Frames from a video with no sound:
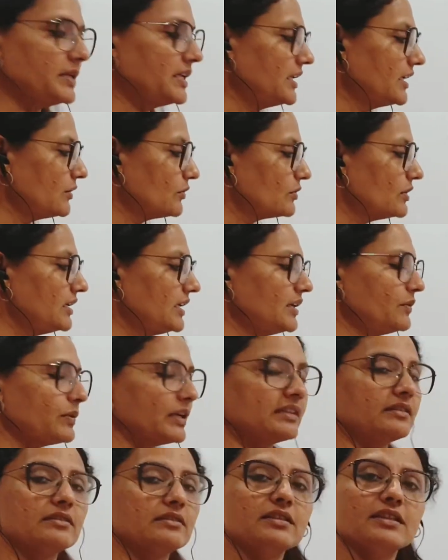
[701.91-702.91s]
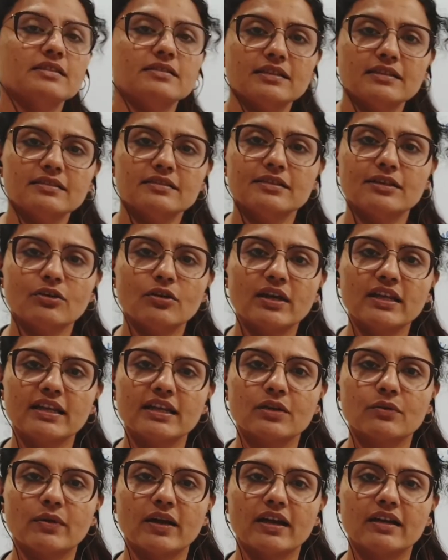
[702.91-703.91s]
meaning only 1360 I
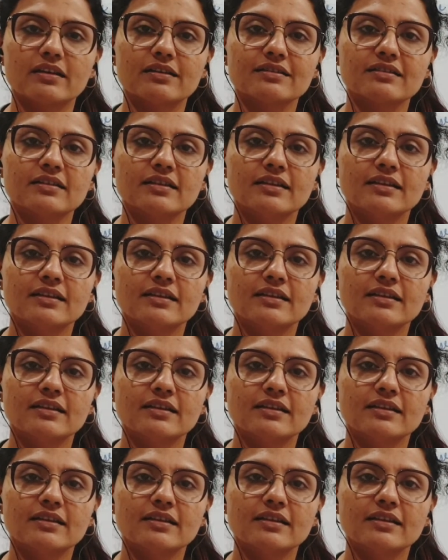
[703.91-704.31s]
require.